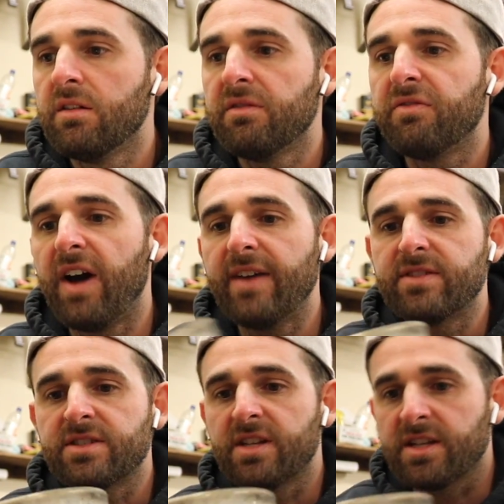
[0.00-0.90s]
5
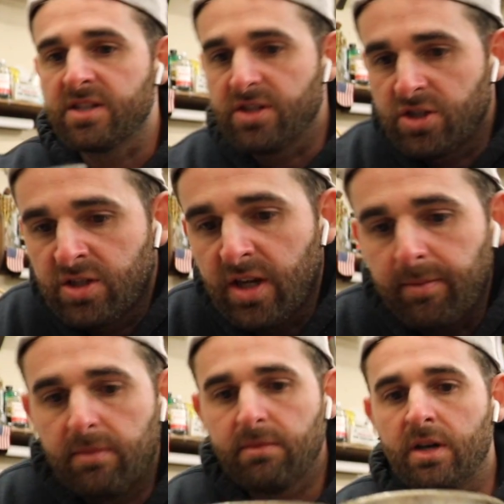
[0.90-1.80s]
to 6 inch
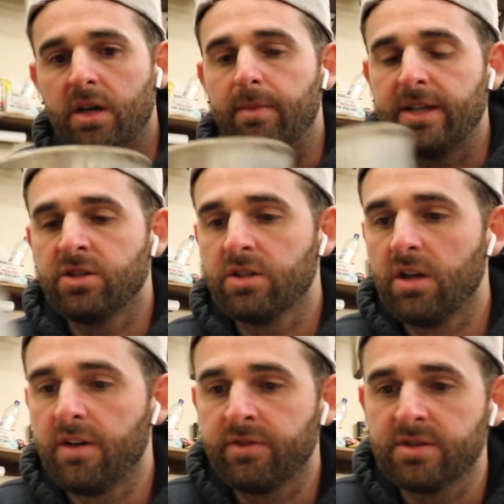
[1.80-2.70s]
tip. I took it
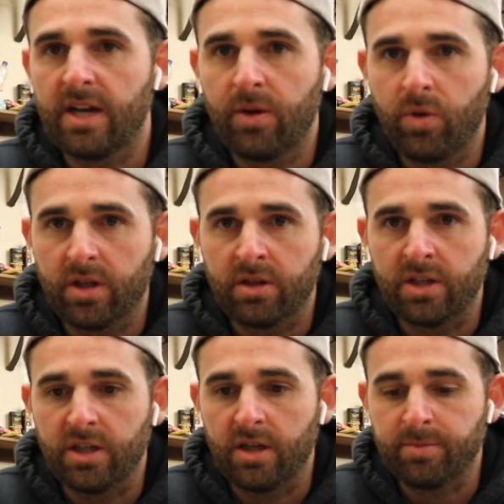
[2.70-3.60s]
off because I want to
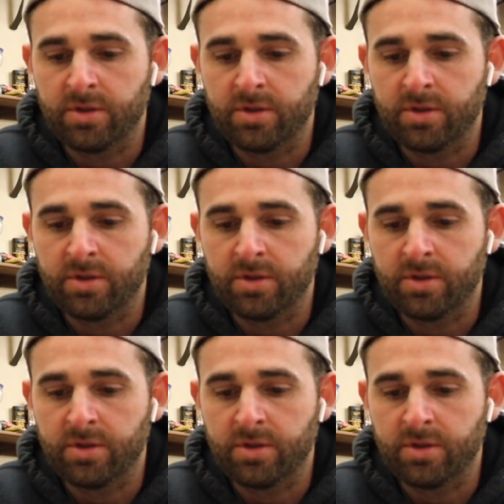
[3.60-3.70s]
clean it up.